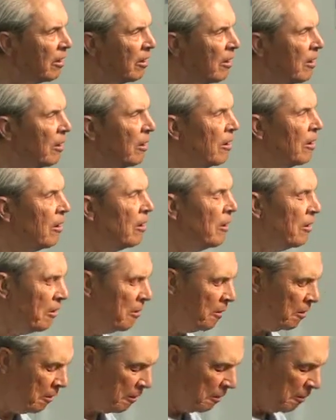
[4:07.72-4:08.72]

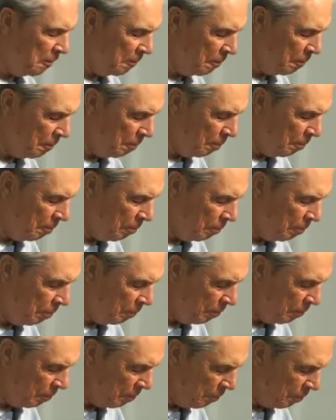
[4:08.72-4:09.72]

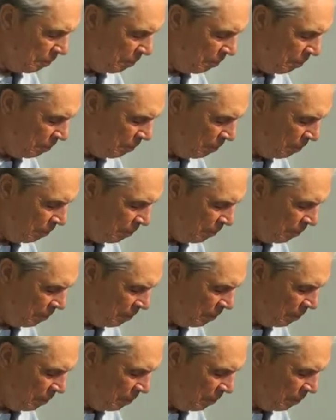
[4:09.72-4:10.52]
Nothing is said.